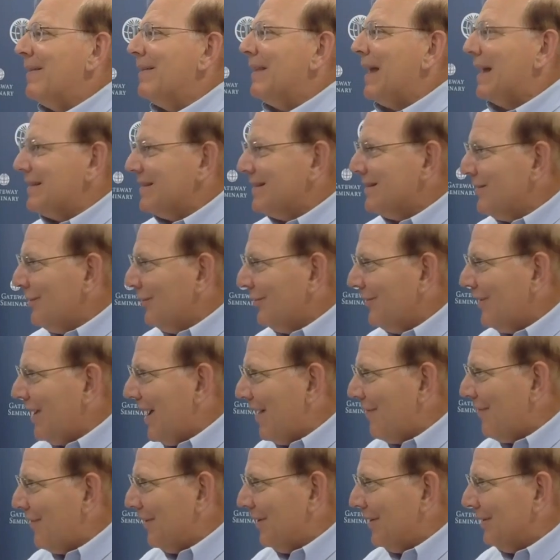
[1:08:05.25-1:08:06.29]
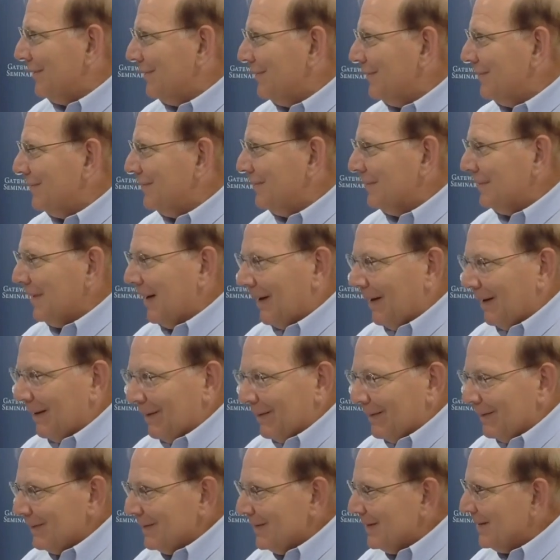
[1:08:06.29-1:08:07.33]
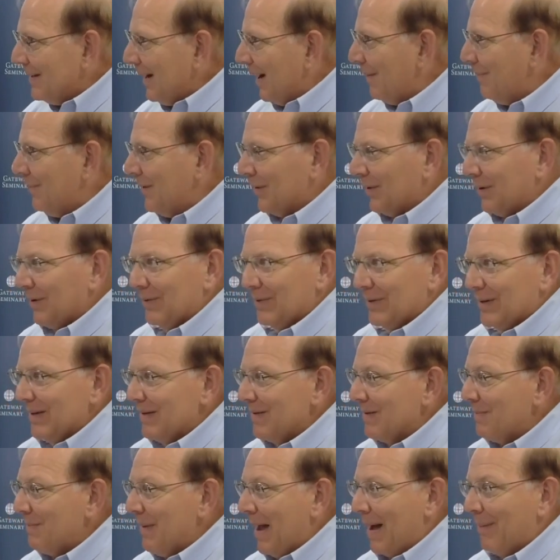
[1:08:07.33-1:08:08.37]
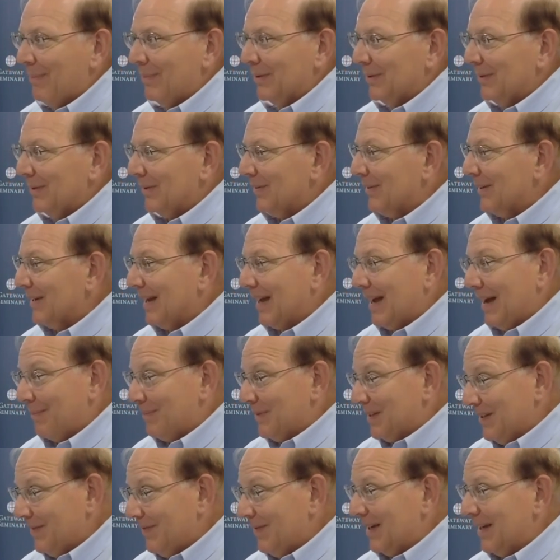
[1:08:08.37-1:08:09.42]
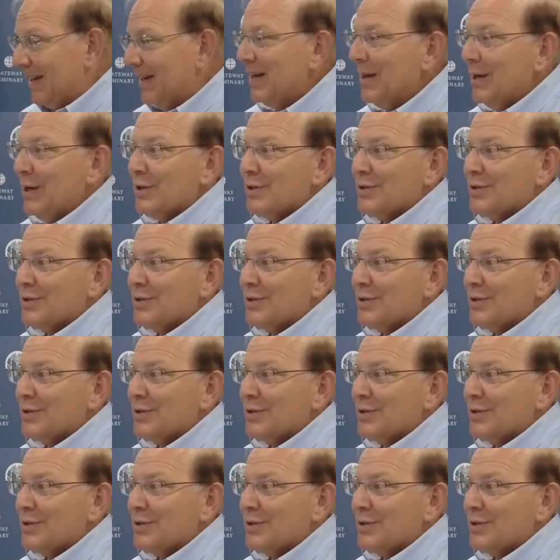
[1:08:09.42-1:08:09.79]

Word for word: that's still not the uh, time they're going into Babylon in captivity.